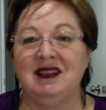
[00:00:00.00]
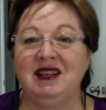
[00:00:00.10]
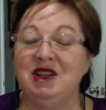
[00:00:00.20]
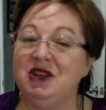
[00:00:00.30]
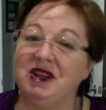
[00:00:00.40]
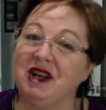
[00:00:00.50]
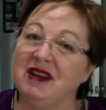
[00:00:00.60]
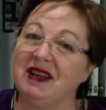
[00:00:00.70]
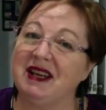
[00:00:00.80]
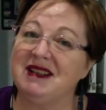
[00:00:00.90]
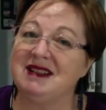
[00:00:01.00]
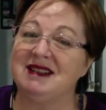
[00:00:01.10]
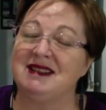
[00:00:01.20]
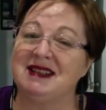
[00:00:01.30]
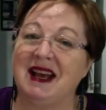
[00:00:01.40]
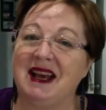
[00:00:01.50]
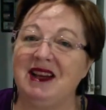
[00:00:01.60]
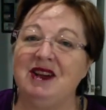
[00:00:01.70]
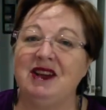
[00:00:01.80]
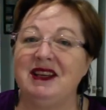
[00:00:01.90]
then you don't get
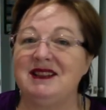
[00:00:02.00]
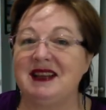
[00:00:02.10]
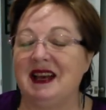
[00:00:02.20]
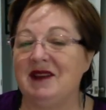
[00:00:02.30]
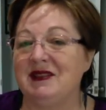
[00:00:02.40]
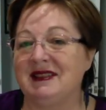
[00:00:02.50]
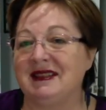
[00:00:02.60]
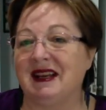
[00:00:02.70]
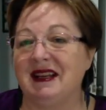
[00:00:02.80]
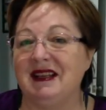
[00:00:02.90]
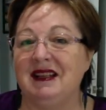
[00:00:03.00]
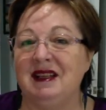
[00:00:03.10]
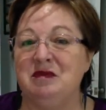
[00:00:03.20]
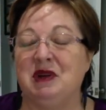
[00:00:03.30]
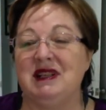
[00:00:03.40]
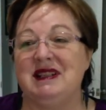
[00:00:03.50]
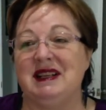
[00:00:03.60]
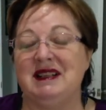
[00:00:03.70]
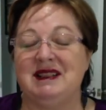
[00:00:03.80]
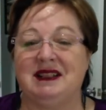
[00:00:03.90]
to have a say in my
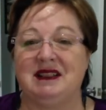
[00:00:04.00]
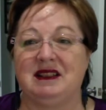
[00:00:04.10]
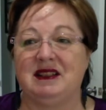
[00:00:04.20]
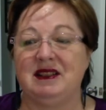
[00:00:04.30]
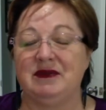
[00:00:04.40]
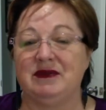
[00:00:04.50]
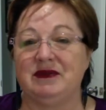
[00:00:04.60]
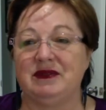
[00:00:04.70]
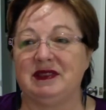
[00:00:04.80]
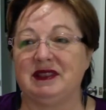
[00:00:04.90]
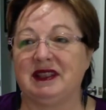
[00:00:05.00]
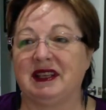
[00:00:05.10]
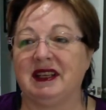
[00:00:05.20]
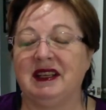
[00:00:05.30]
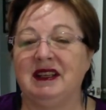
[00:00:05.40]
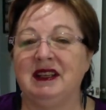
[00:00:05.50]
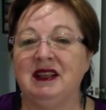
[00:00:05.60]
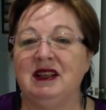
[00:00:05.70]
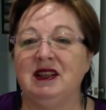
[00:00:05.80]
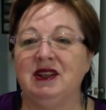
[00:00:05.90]
day-to-day life, okay?
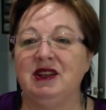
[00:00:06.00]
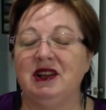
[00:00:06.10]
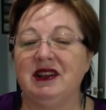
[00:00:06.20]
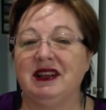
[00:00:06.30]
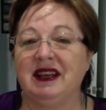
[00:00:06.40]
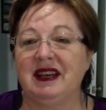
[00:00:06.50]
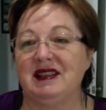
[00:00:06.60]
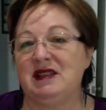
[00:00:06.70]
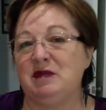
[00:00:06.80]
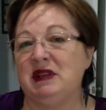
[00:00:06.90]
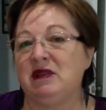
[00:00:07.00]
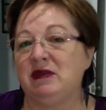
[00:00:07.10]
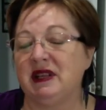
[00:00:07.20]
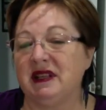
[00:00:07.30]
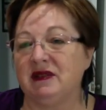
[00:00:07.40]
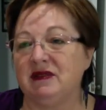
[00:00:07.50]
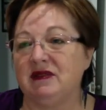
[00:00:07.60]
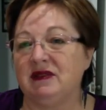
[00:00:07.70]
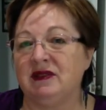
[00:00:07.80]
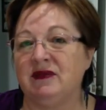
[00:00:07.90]
You don't get to be
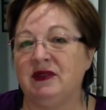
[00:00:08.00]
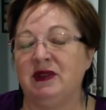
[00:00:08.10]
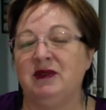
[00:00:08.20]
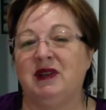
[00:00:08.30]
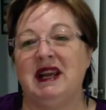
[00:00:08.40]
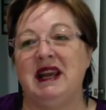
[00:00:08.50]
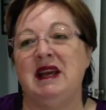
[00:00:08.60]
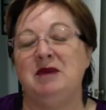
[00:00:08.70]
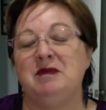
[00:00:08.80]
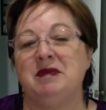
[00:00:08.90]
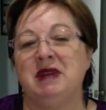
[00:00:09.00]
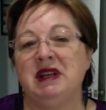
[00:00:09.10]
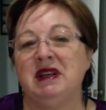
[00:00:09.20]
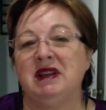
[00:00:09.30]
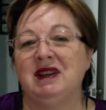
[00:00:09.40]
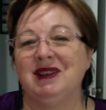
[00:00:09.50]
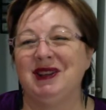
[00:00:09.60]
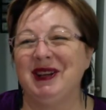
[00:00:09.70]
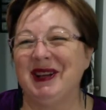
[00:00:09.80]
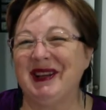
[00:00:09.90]
critical of who I am.
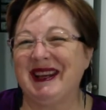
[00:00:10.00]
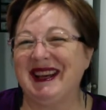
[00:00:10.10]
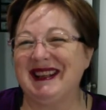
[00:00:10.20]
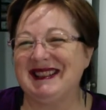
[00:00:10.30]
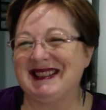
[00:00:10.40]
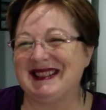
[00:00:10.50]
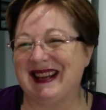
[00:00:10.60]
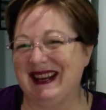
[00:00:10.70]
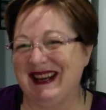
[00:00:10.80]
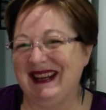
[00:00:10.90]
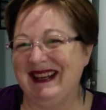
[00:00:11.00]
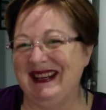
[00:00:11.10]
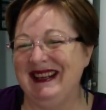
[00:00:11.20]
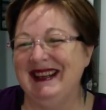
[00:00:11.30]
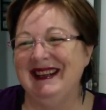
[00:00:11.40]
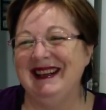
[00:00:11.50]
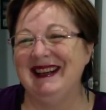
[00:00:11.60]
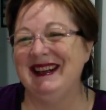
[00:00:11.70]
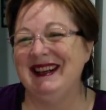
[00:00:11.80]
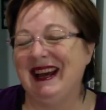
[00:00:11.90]
You don't get a say
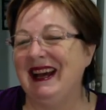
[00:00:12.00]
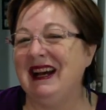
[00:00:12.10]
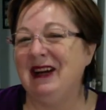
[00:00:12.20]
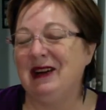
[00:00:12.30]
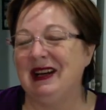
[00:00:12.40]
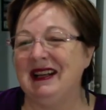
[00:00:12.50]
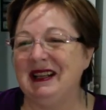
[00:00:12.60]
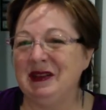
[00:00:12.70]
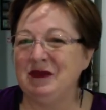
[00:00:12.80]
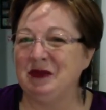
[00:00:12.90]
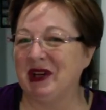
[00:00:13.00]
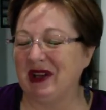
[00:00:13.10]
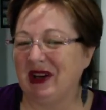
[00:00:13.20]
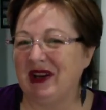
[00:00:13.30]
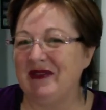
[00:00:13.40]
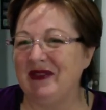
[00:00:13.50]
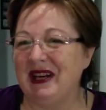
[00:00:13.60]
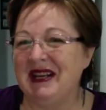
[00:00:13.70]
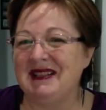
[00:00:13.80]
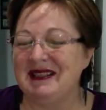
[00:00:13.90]
in how I live my life
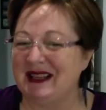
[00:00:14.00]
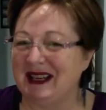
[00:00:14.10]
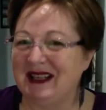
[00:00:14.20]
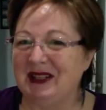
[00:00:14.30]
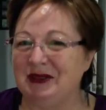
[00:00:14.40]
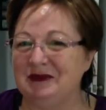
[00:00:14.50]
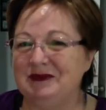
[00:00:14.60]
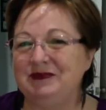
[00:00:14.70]
as an adult.